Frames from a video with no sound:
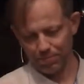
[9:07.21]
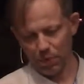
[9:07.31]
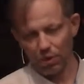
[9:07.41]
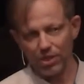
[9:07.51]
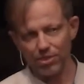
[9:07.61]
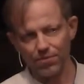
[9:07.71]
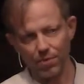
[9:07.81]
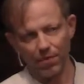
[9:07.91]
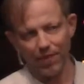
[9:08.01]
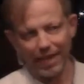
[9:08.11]
origin
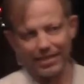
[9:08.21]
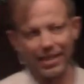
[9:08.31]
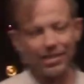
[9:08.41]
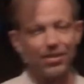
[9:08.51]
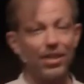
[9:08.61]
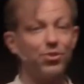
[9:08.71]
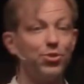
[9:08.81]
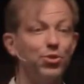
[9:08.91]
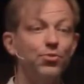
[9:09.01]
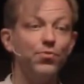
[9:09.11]
from the fact that there are
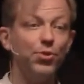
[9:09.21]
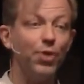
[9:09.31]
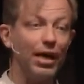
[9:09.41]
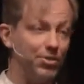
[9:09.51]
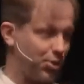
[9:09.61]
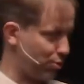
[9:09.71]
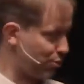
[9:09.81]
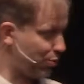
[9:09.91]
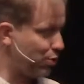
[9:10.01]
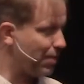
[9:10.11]
too few
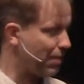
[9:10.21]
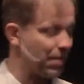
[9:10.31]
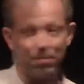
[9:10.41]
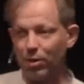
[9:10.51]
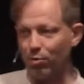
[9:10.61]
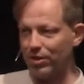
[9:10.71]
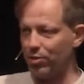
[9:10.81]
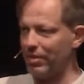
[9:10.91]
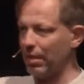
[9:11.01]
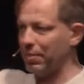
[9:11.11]
Andrews, too many people who want
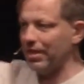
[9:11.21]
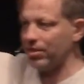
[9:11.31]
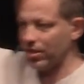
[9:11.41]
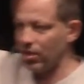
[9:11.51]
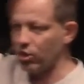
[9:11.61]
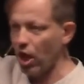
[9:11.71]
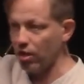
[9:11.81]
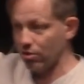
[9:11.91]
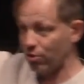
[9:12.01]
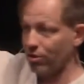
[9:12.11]
to be the Peters and the
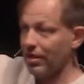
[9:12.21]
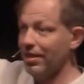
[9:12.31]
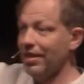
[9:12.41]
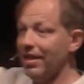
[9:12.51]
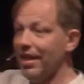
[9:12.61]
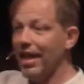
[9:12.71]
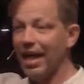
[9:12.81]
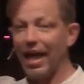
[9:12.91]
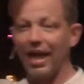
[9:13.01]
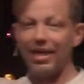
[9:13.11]
Johns,
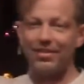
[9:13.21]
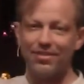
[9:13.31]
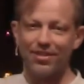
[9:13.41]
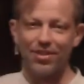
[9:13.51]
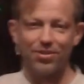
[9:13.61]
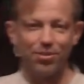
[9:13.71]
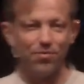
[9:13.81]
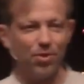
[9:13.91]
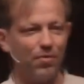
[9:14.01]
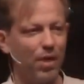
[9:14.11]
and too
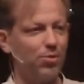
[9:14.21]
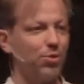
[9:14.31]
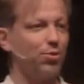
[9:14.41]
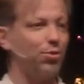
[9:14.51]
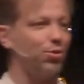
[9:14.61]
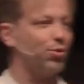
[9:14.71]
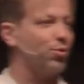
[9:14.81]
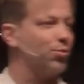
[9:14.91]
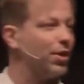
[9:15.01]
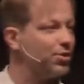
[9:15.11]
few of those who
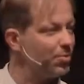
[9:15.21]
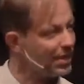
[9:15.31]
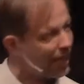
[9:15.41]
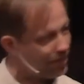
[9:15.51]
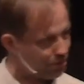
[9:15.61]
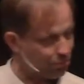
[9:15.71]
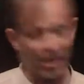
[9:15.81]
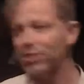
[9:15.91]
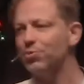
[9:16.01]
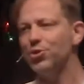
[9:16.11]
want to be the Andrews.
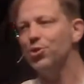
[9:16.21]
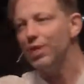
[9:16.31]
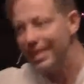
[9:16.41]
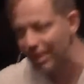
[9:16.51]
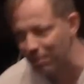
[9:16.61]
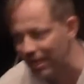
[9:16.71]
Yes, we do need the